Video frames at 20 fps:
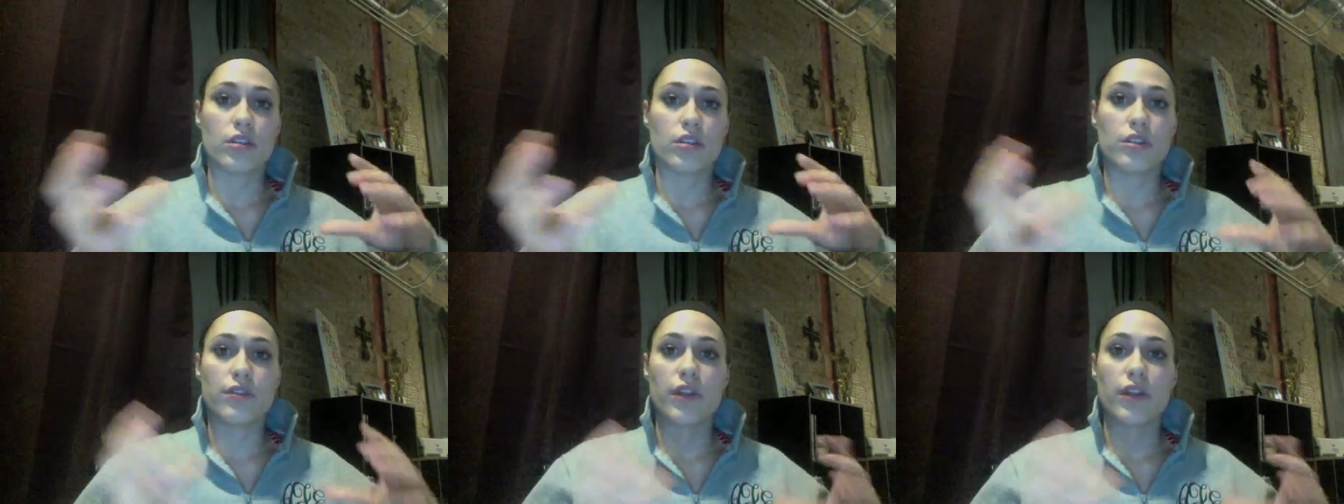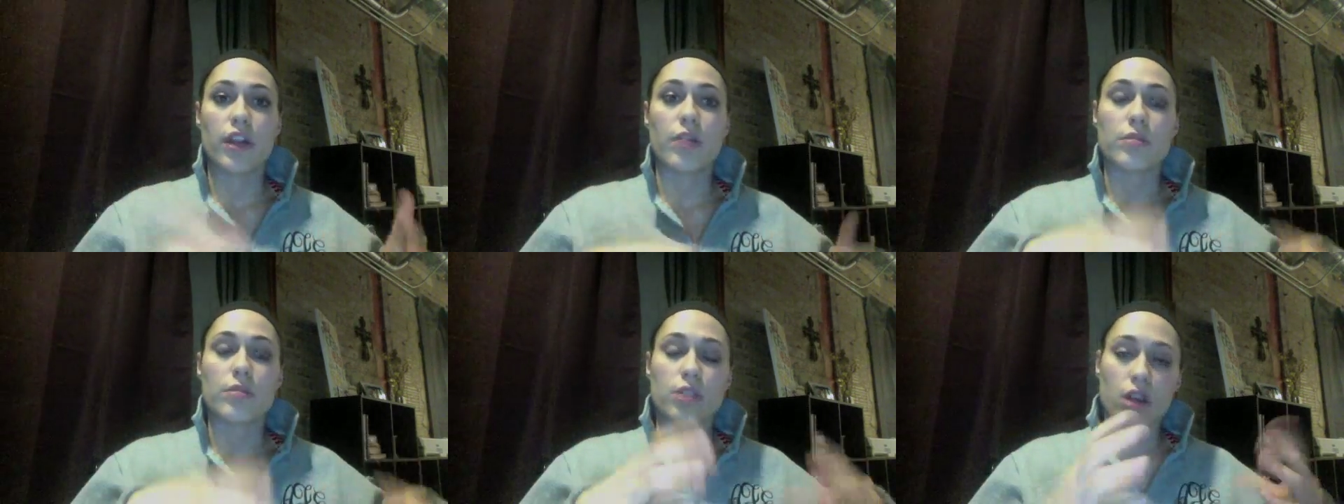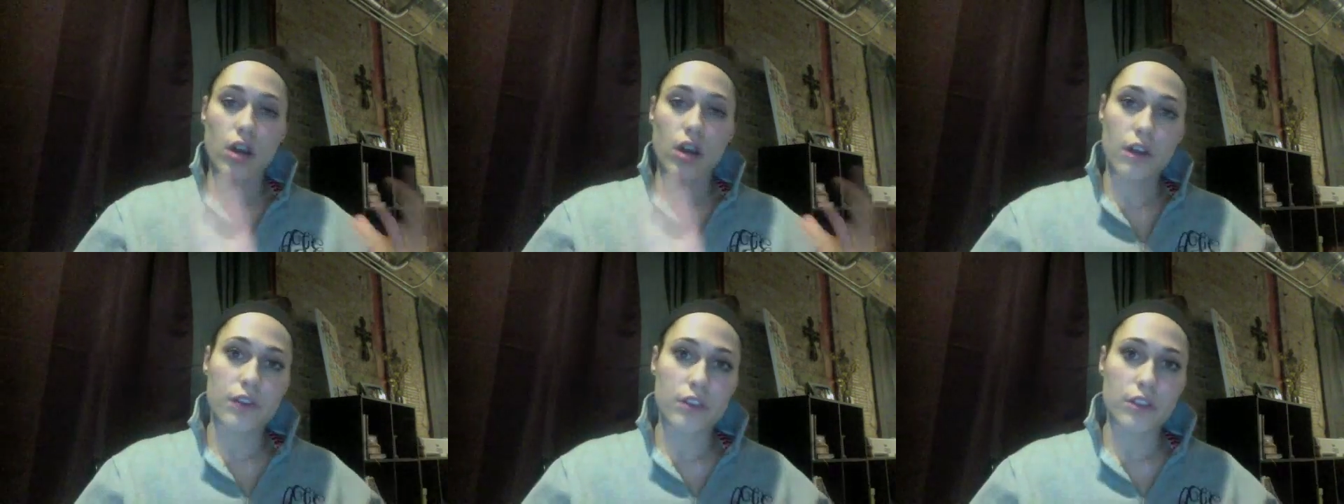developed
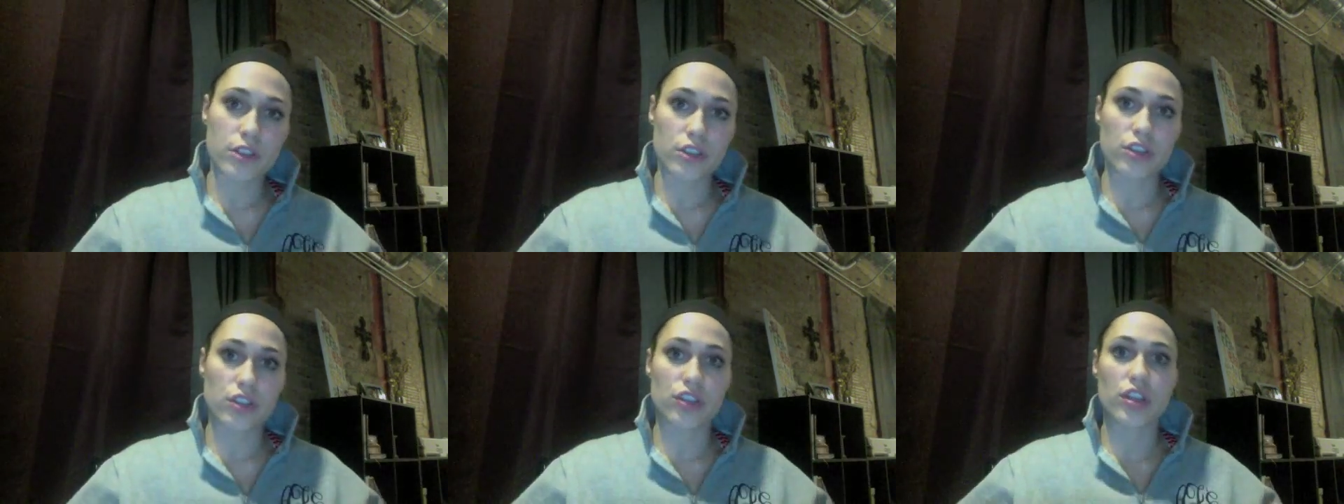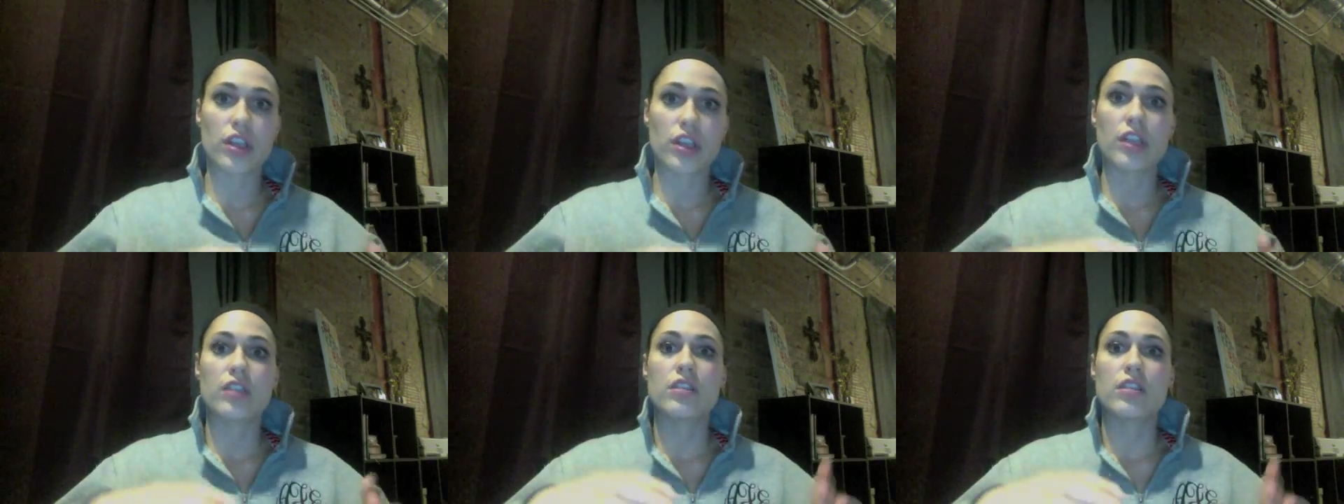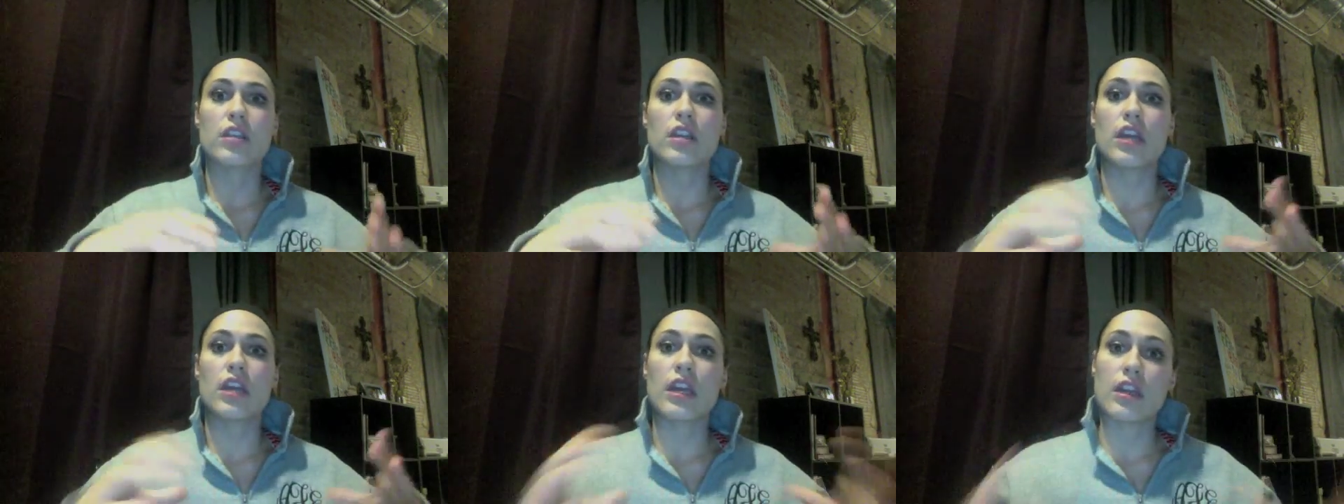on the
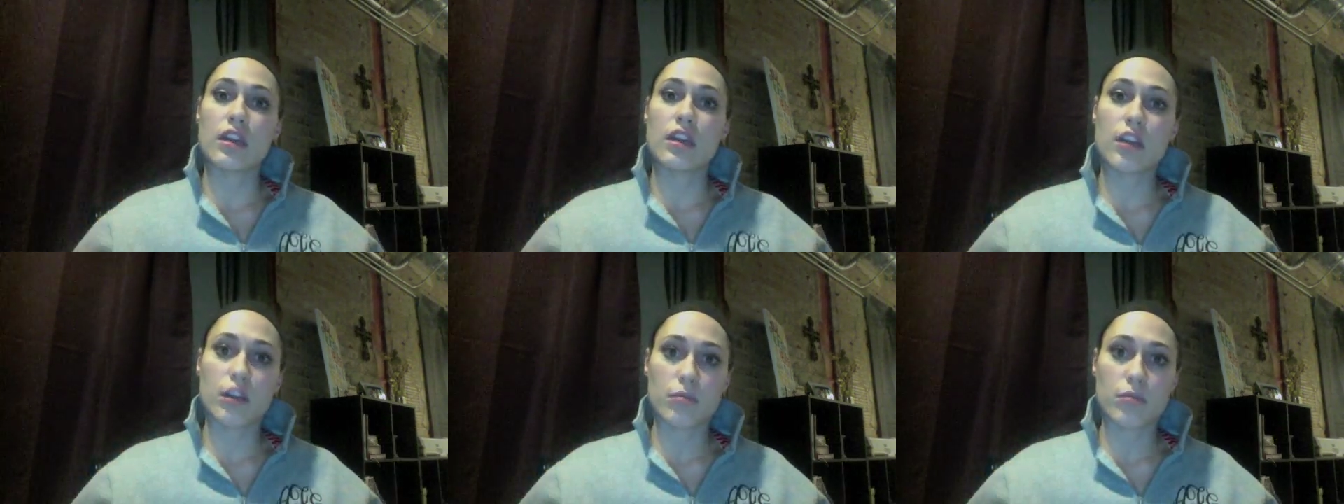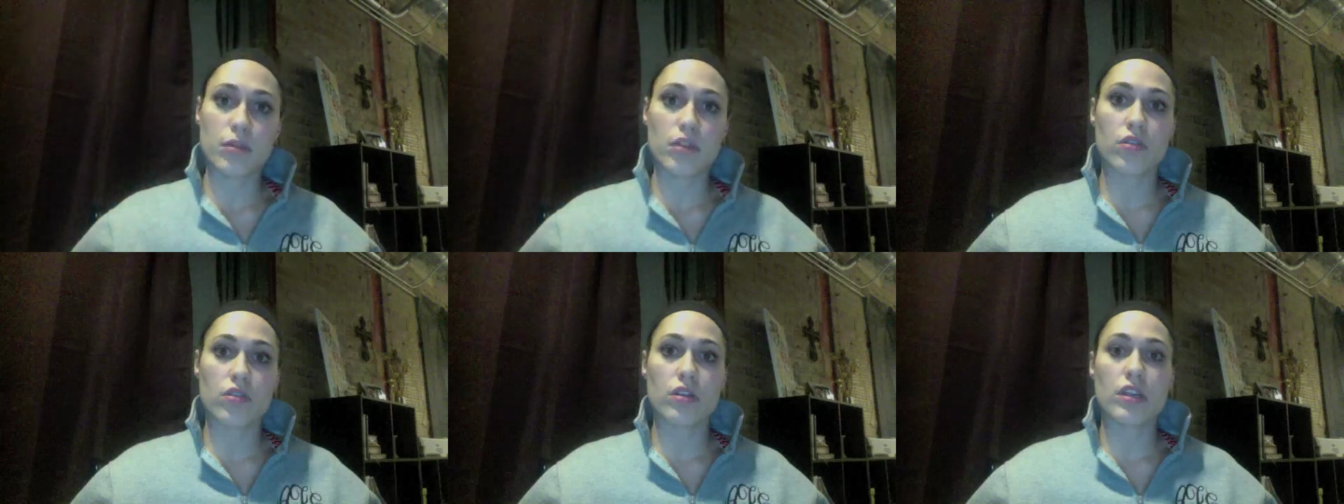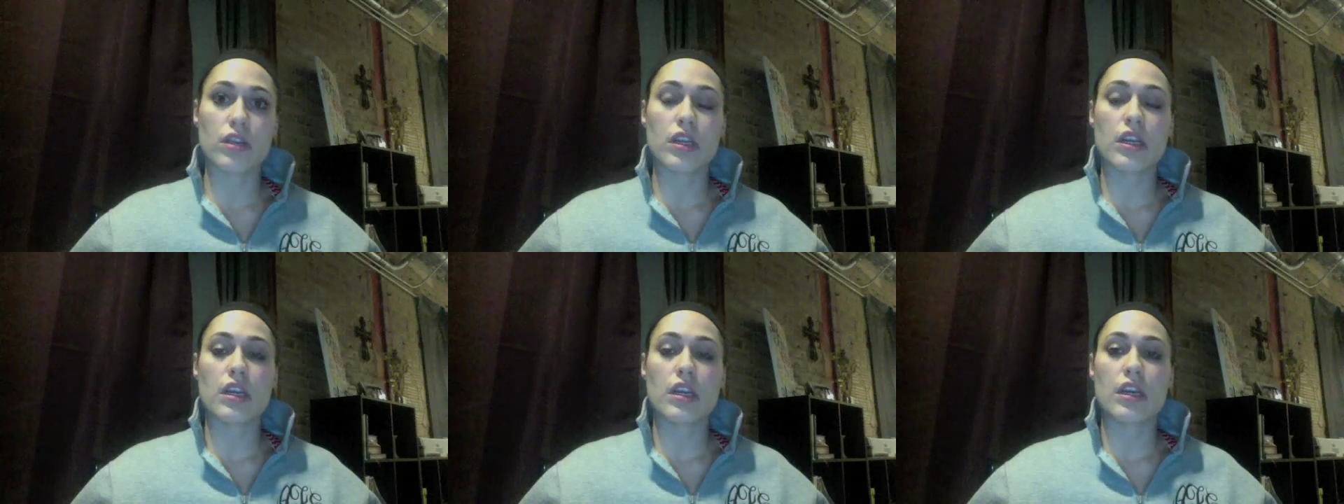streets and in a
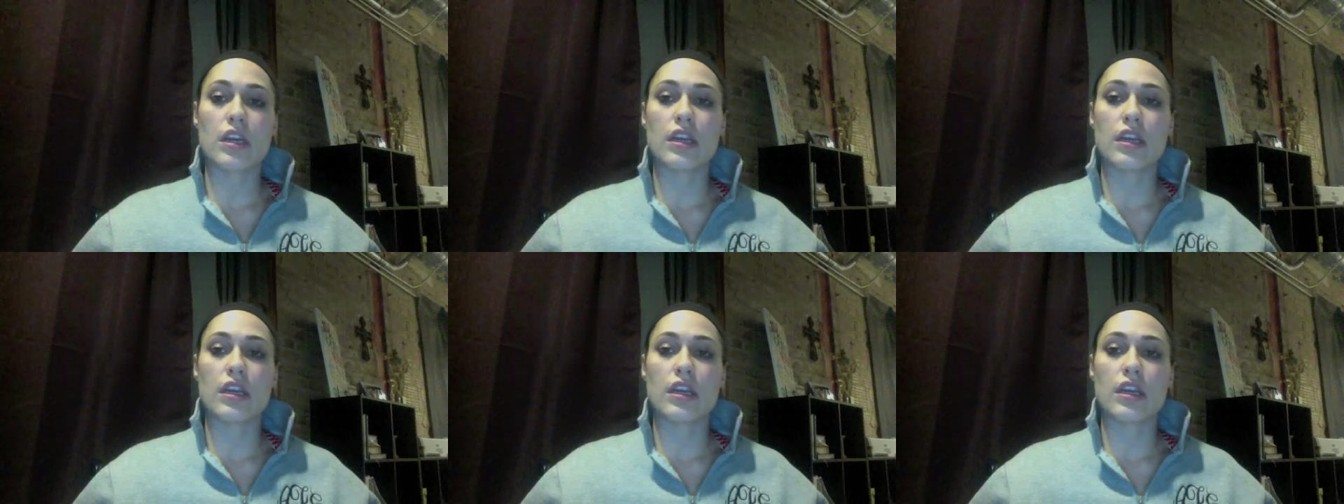community,